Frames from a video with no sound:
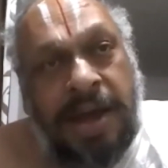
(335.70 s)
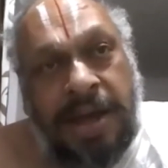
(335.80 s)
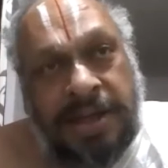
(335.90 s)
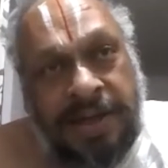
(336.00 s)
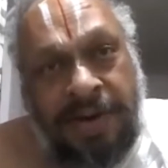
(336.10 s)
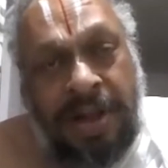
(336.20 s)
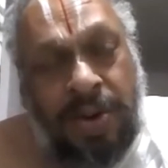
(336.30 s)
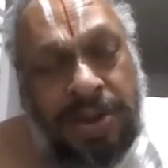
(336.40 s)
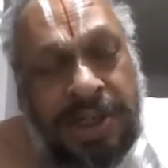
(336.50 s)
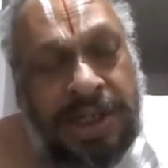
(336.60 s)
Several
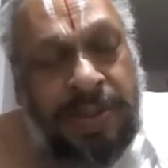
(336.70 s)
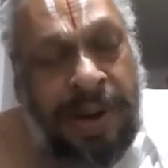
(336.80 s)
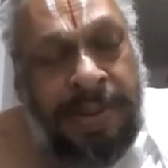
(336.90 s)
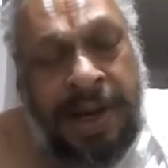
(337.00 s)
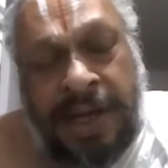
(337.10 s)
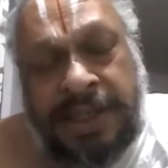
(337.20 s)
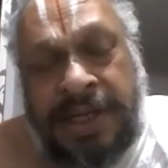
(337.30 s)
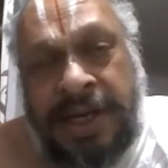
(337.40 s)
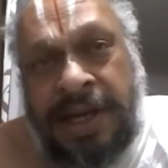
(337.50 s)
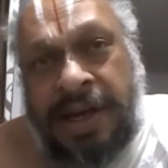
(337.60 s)
questions may be raised
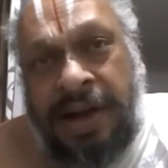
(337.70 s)
here.